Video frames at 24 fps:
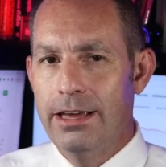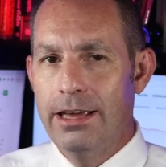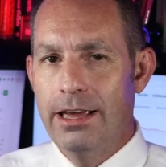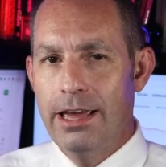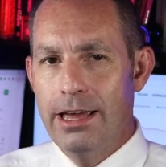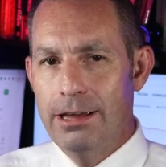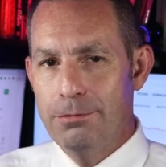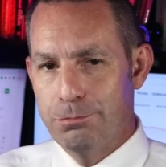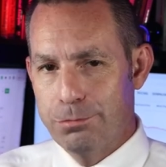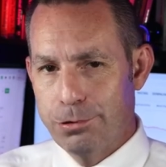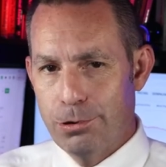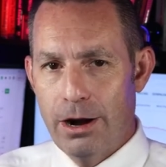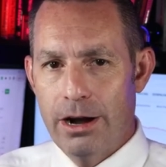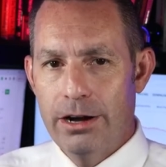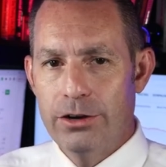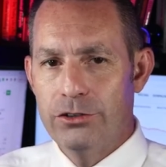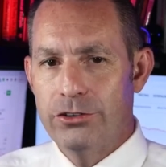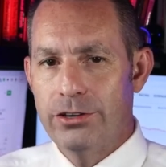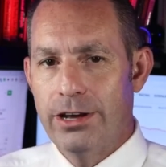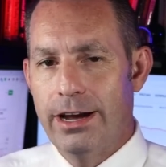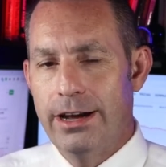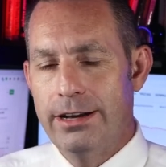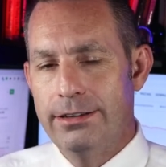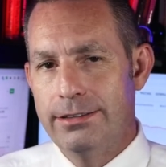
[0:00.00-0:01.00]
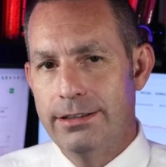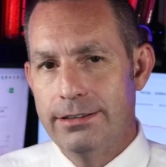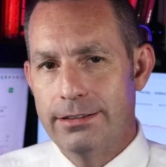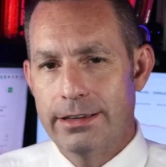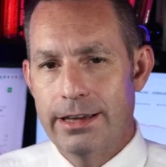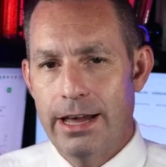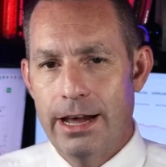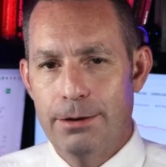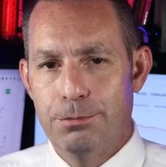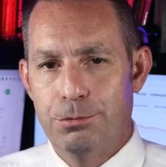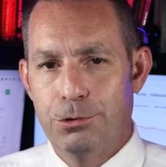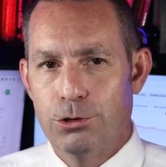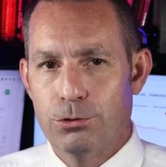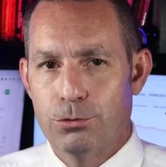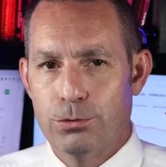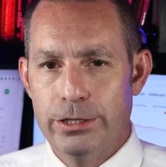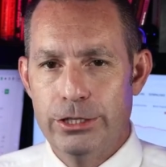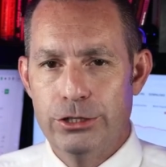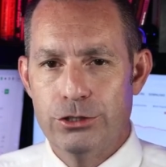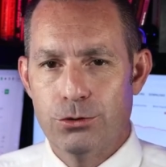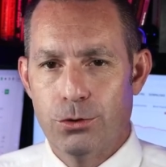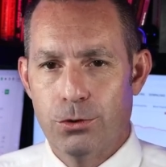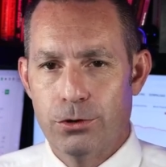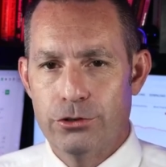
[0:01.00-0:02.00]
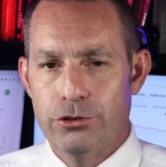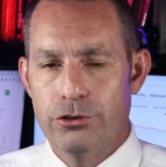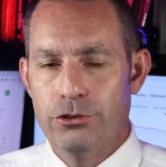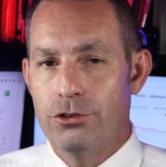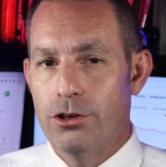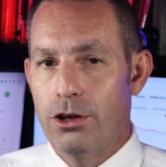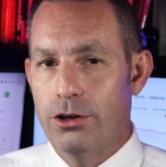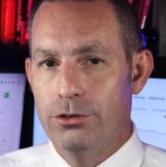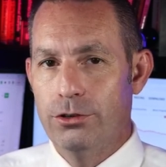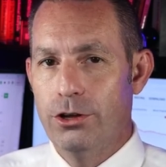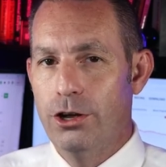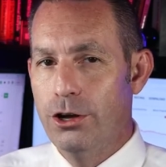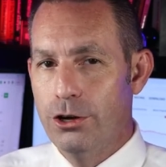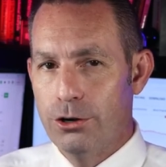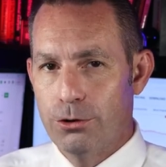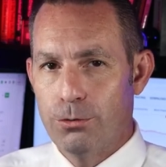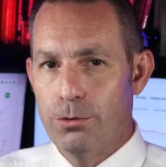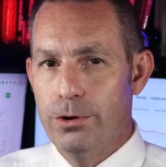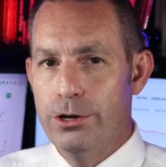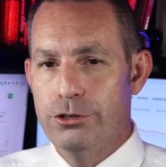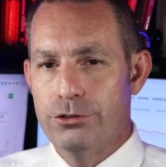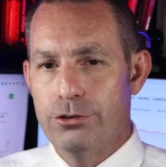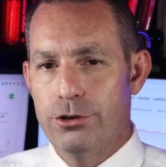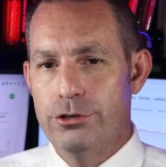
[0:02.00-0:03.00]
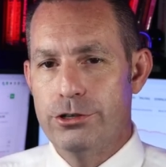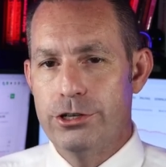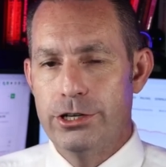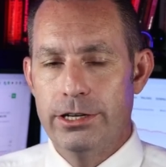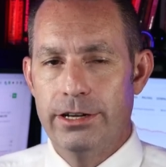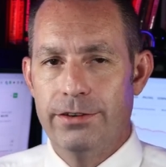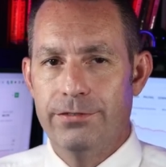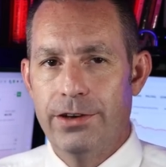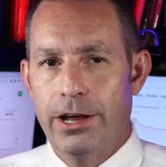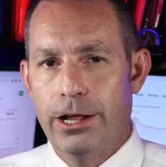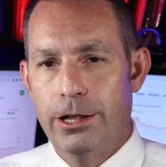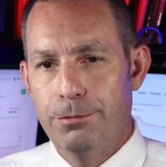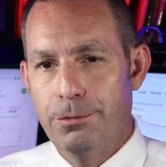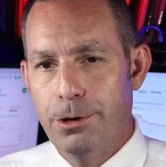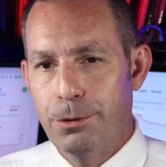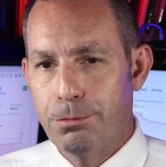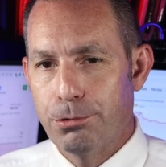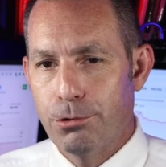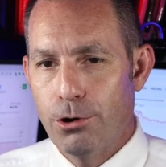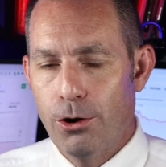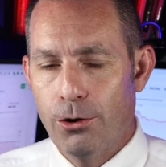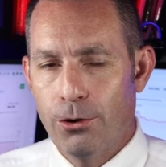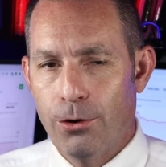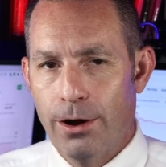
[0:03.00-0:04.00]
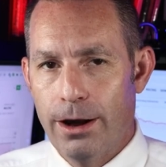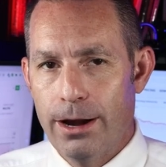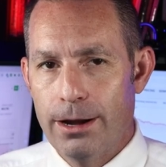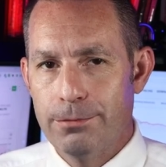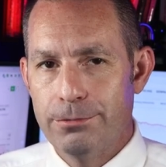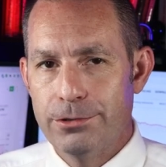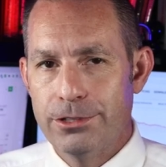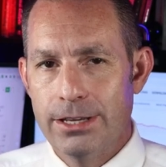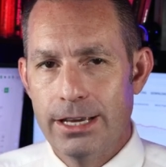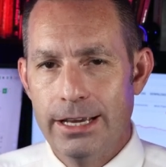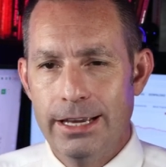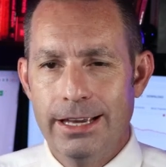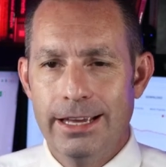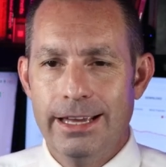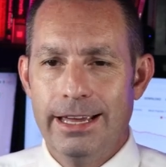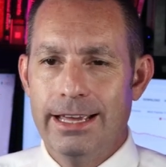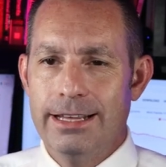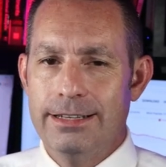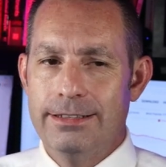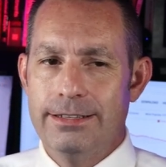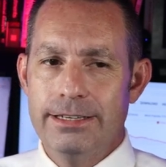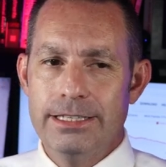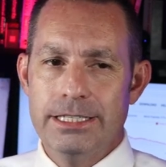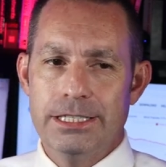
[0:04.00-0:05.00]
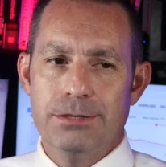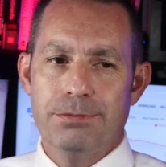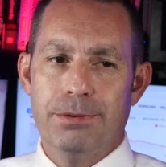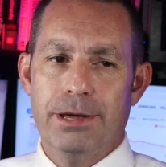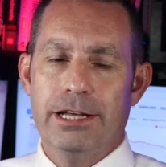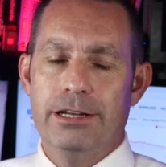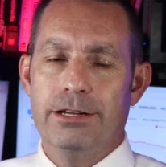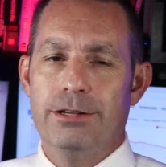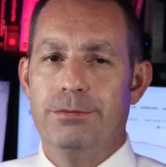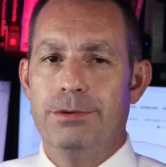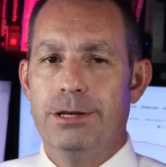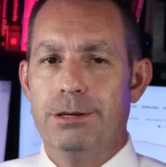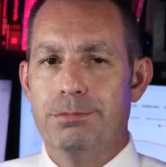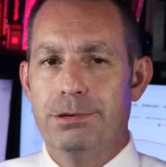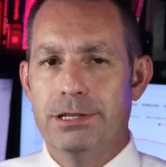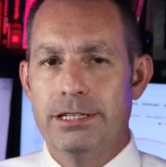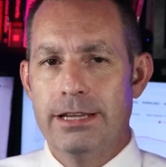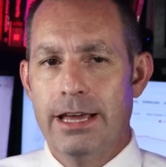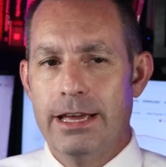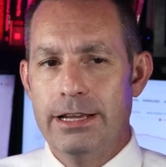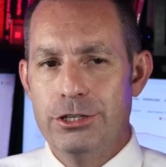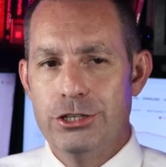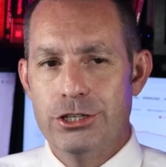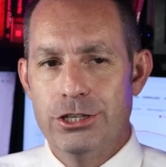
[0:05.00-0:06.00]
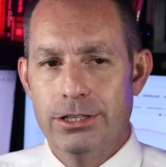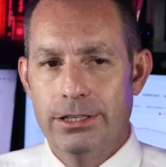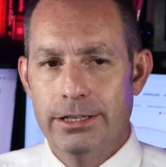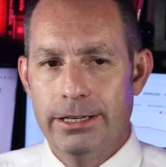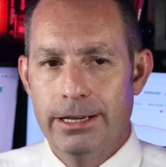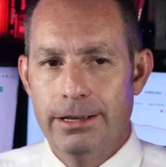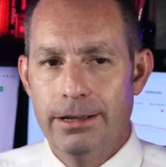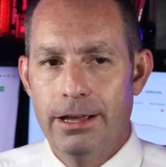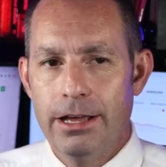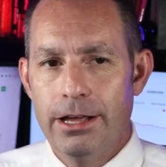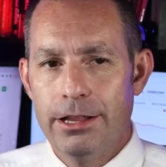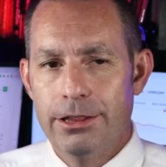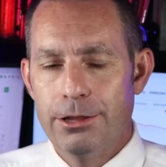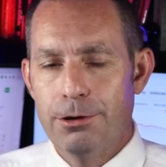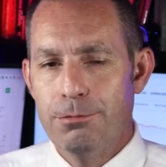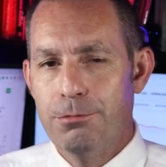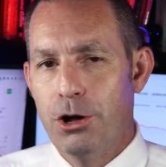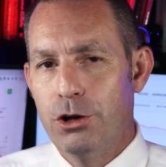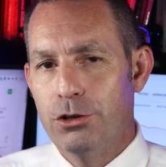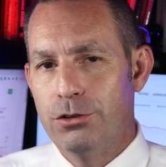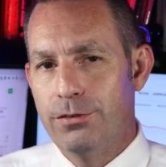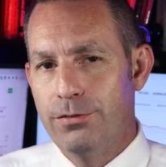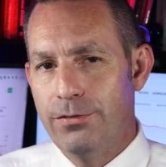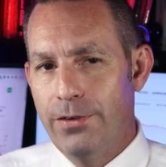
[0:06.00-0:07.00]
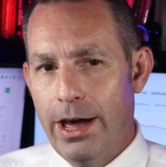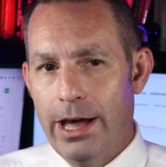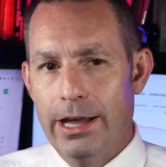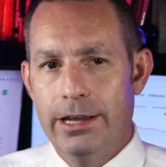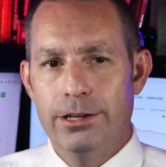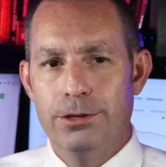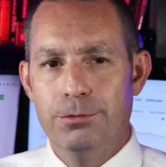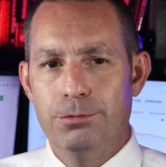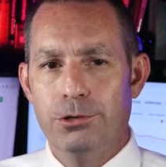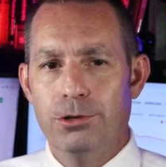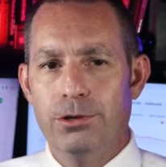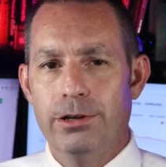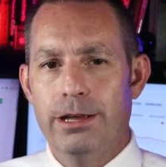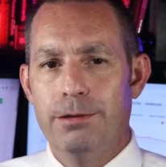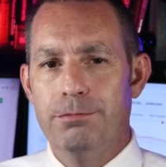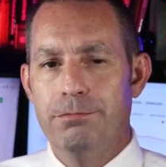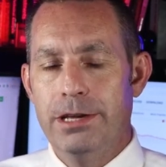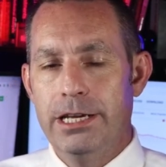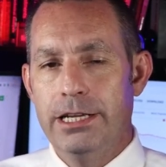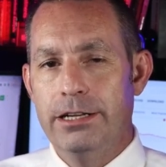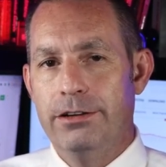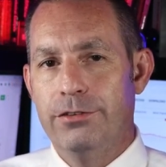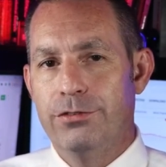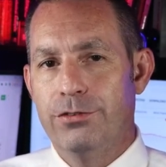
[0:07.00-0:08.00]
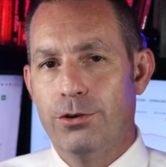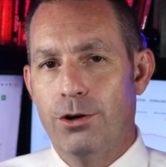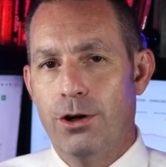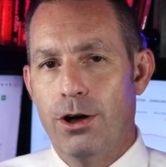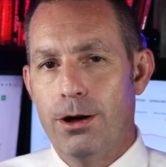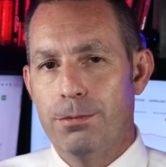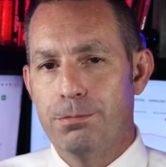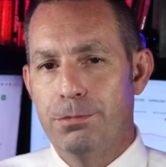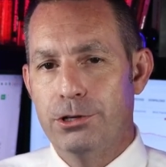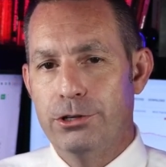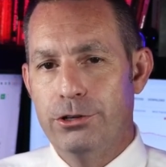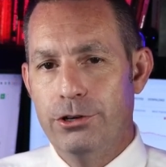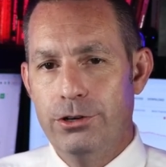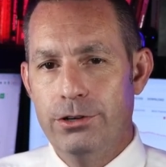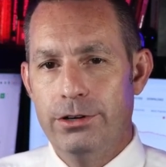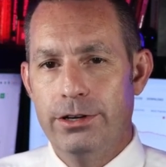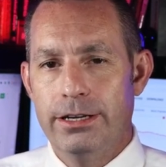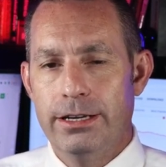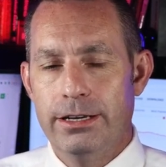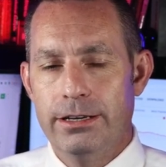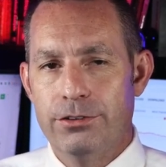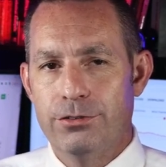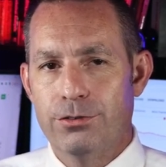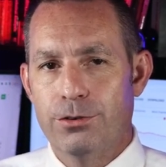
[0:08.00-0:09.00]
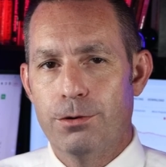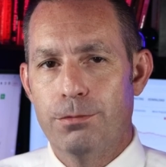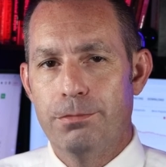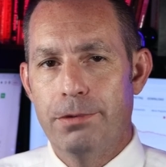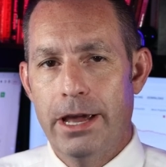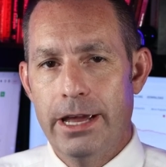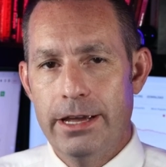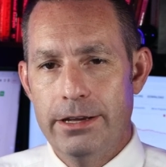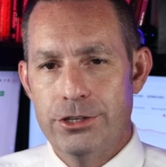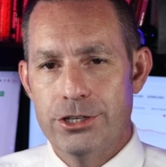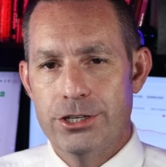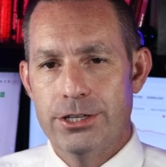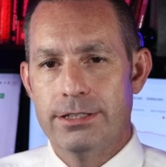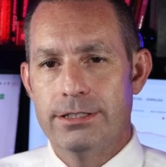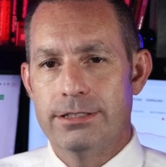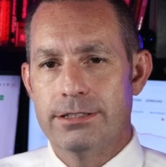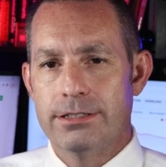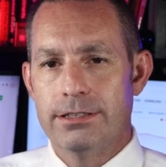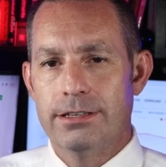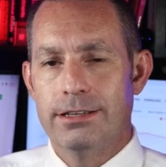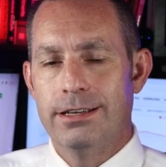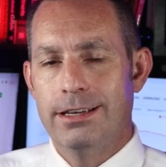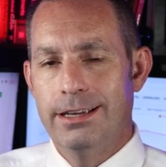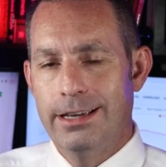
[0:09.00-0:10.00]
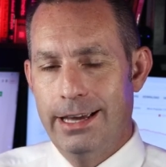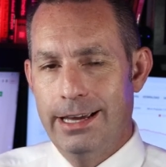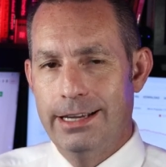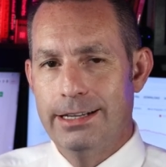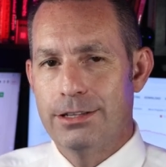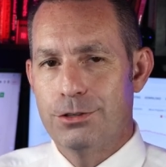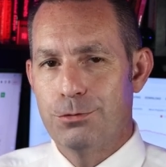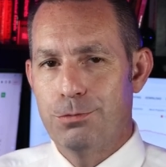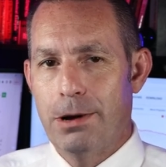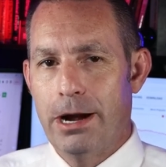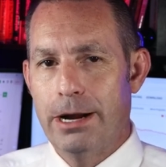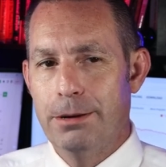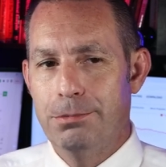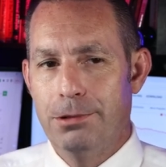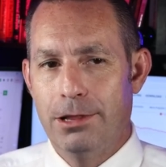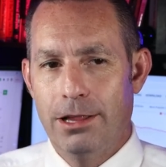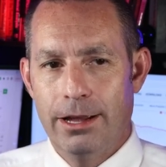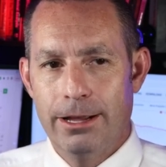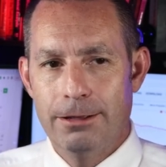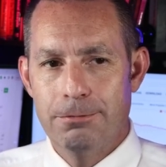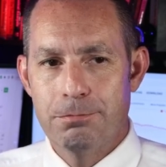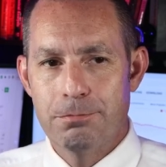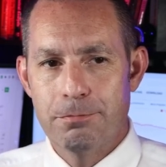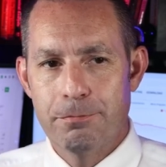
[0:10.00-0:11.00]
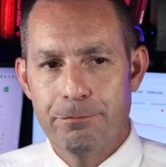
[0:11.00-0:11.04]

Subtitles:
and prioritize its capital resources on research and development programs anticipated to be potentially the most valuable and meaningful opportunities for patients in its pipeline.